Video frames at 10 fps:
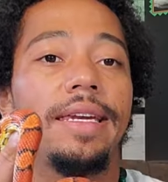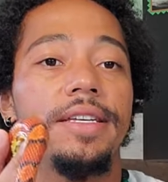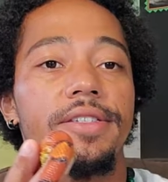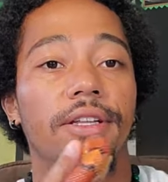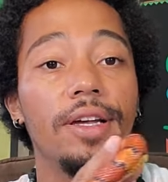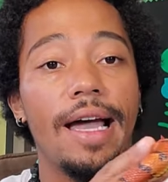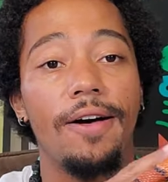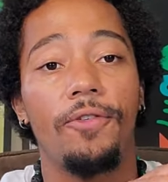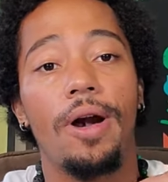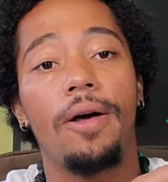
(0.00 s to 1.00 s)
needs to look
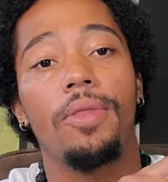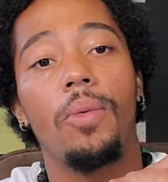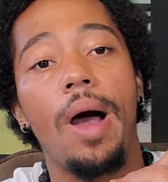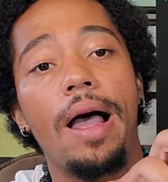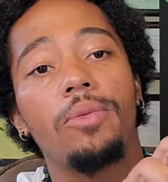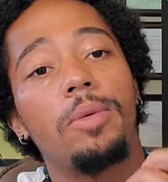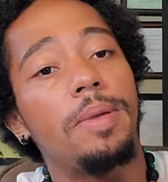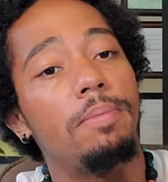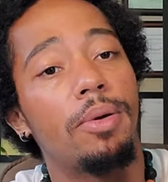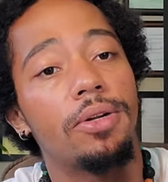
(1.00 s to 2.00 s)
out for out in the wild would
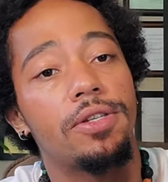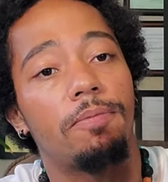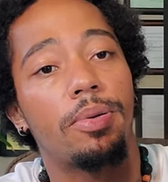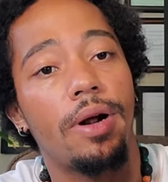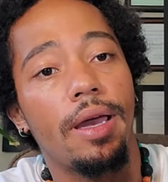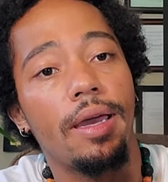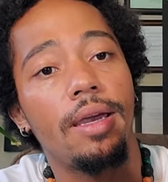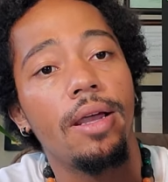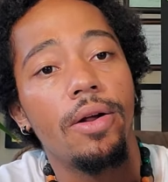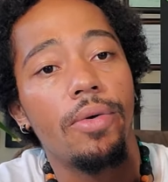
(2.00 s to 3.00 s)
be birds of prey,
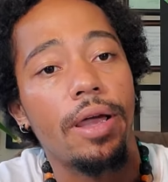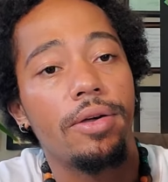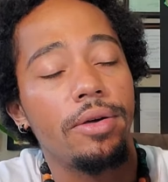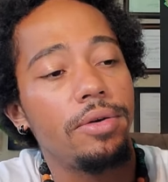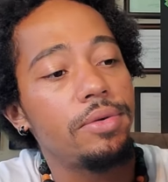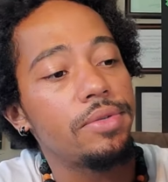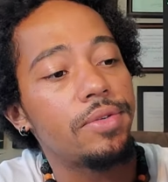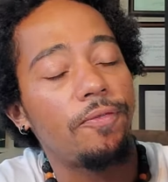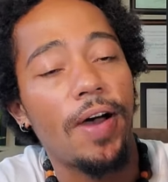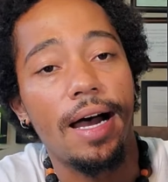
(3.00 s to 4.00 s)
raccoons,
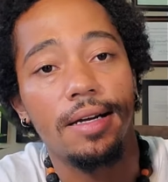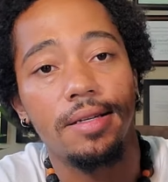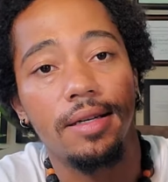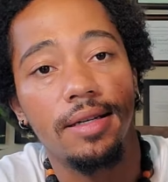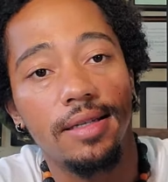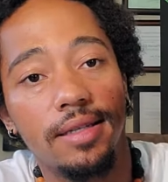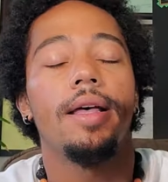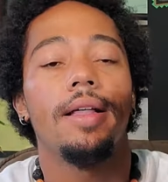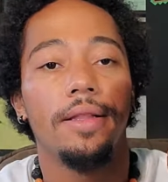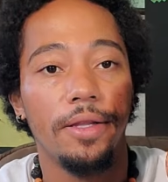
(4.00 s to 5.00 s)
foxes,
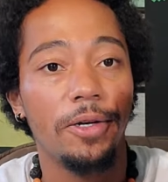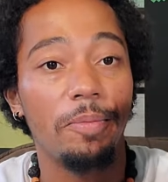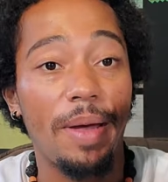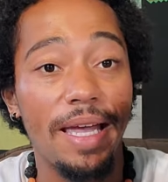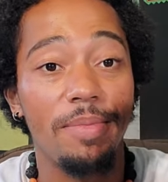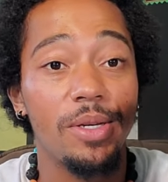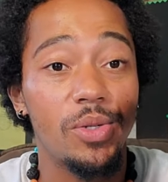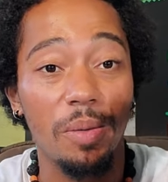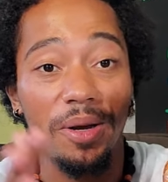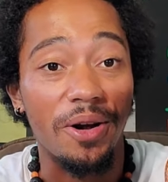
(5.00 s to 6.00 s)
Little babies
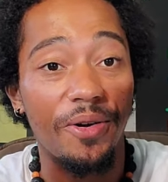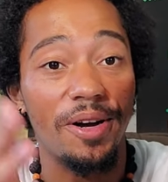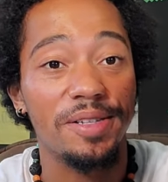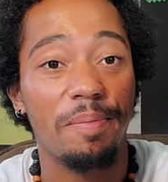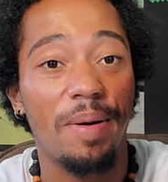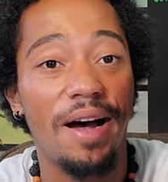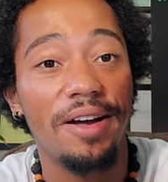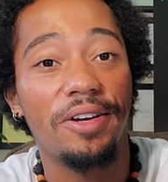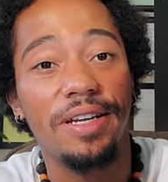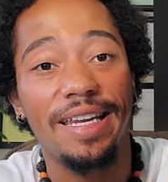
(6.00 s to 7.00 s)
swimming across a
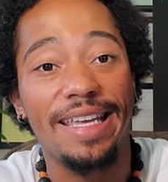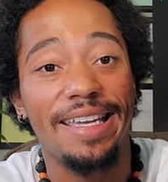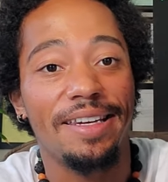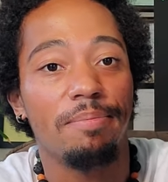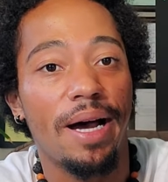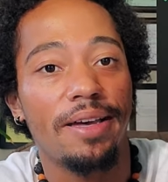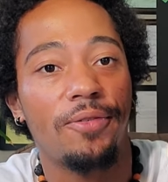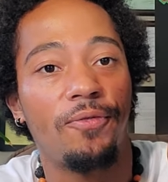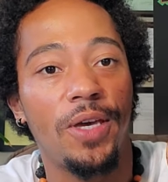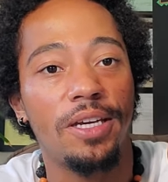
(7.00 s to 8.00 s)
pond could get eaten by a
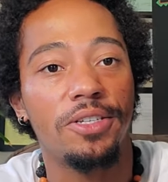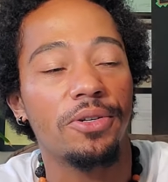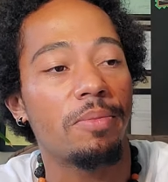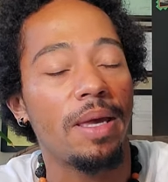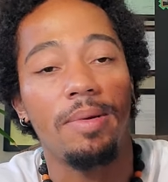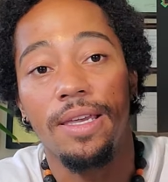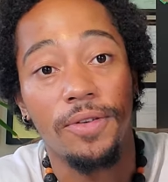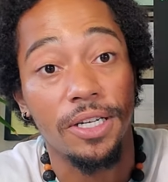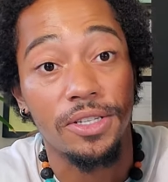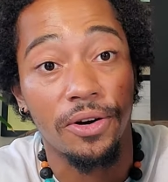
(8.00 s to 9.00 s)
fish or maybe
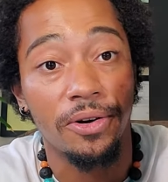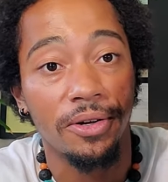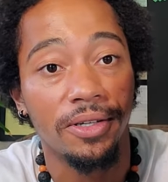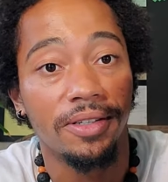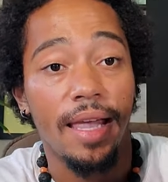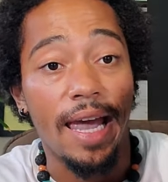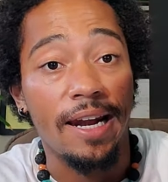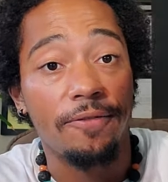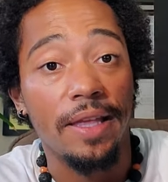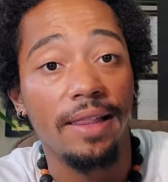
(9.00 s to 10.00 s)
even a turtle. And
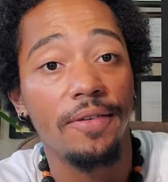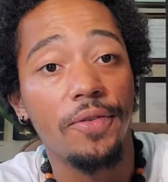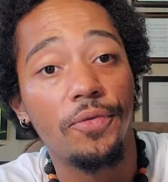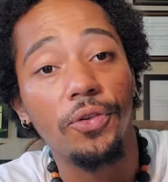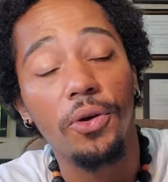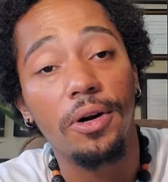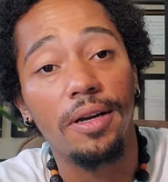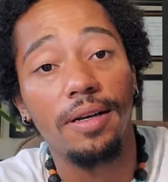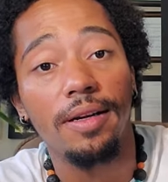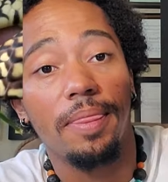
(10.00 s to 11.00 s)
if they live in
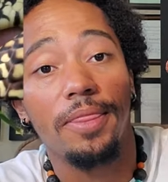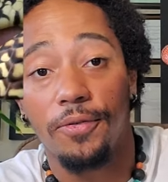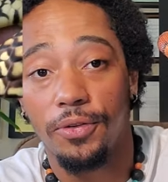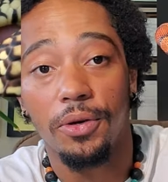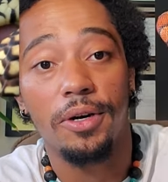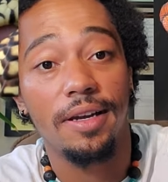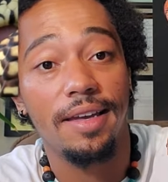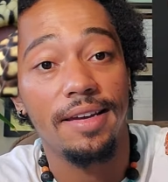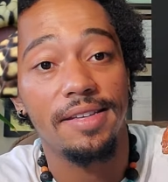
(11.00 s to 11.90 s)
Florida, the Florida king